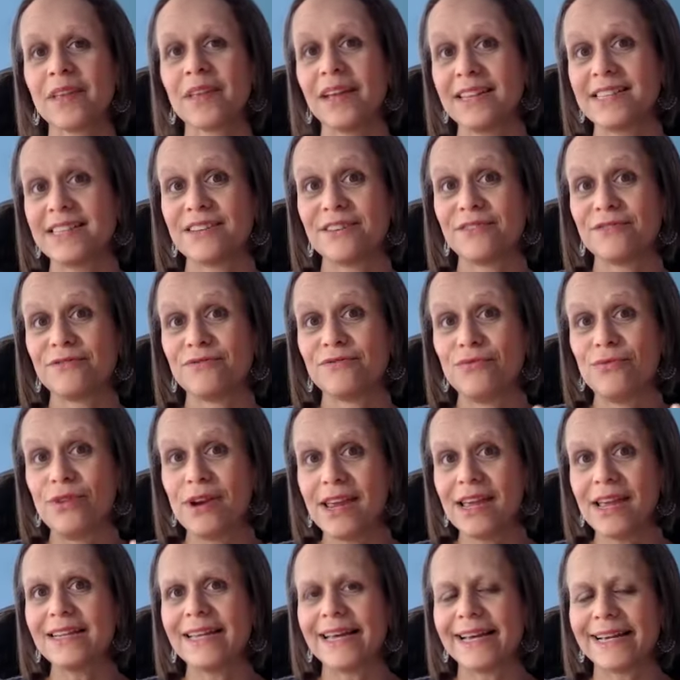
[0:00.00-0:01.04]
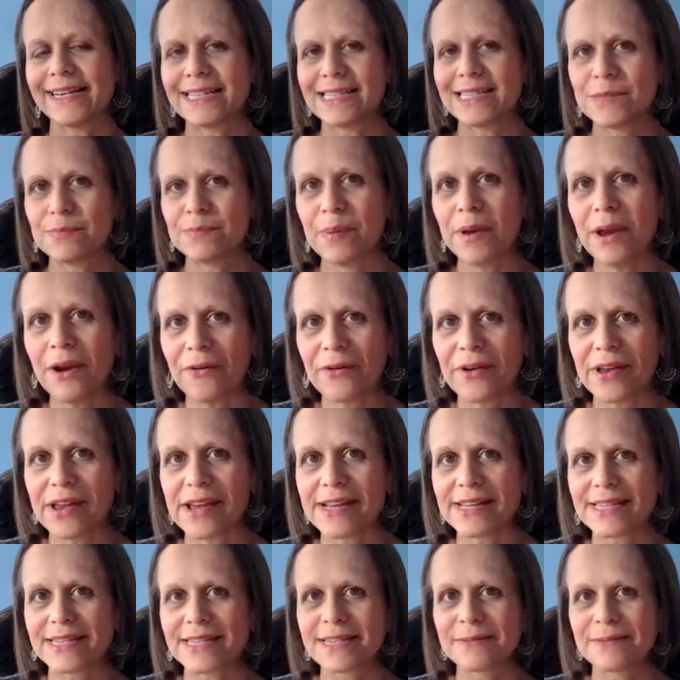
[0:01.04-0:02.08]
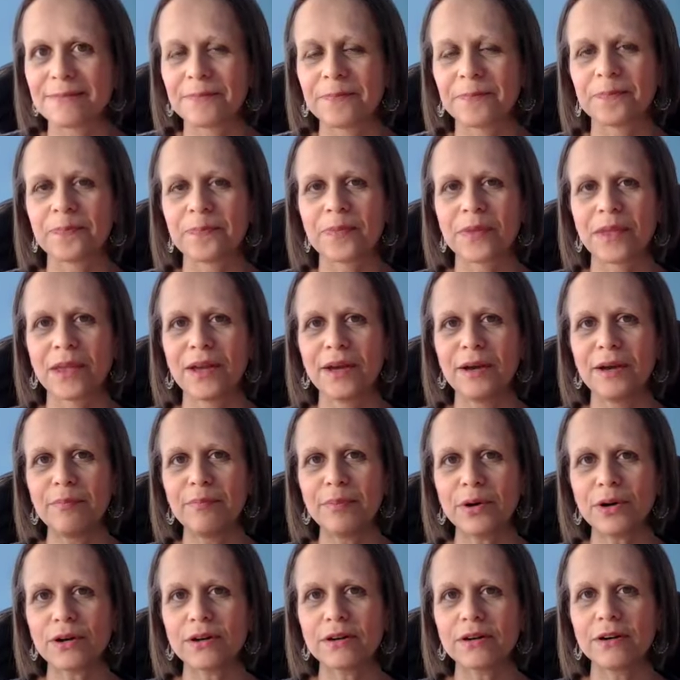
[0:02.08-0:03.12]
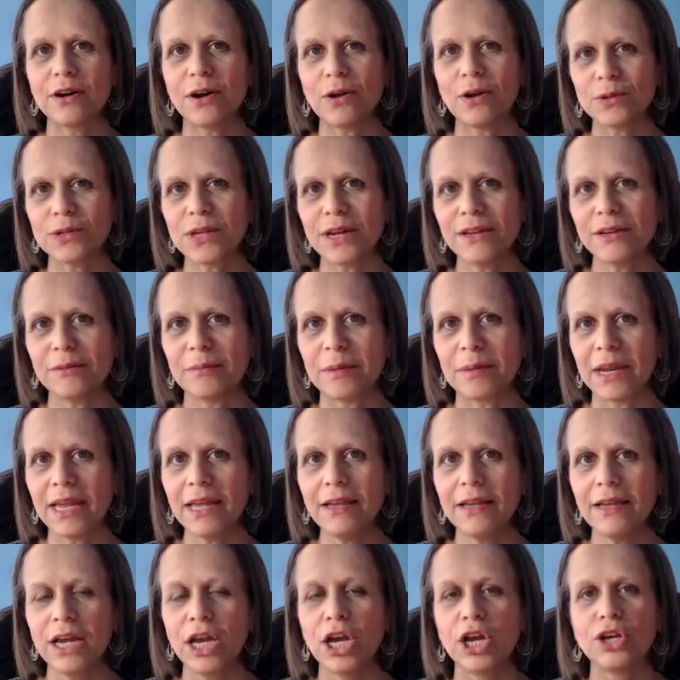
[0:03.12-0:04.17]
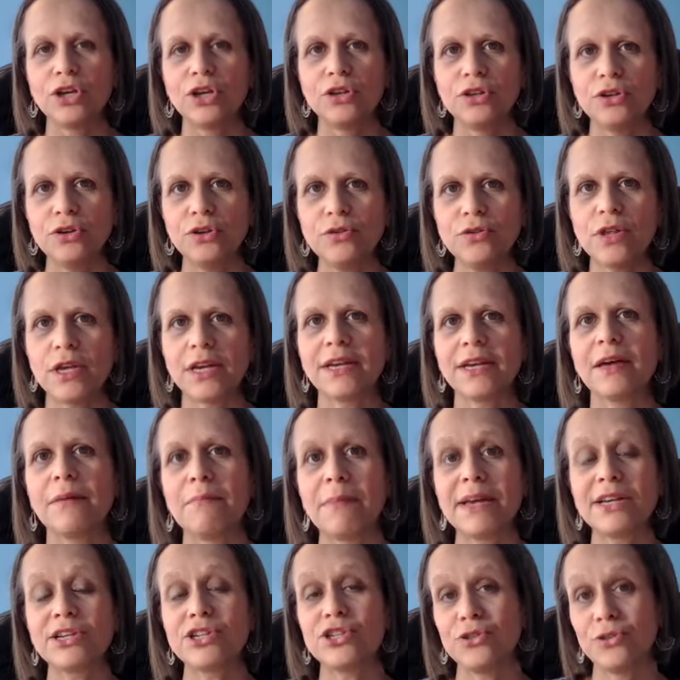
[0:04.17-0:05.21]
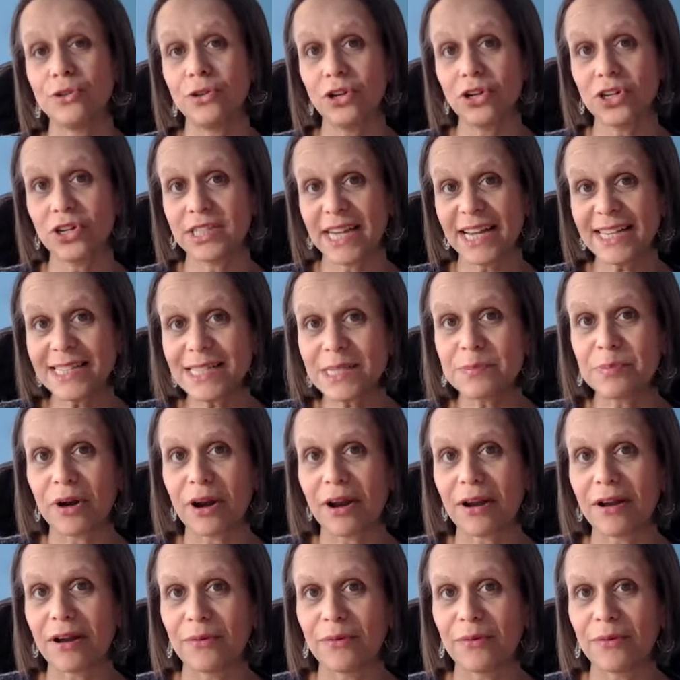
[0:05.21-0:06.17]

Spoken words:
It's a real experience. But hold on a minute. You think it makes you look desperate